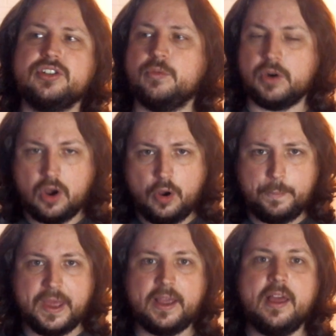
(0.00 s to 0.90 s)
So we're
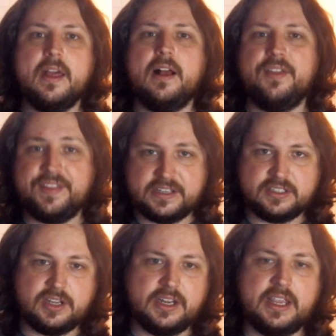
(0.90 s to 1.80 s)
hoping that this
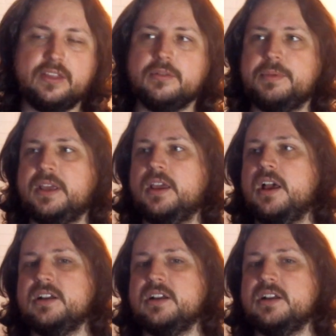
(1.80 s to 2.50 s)
is going to either be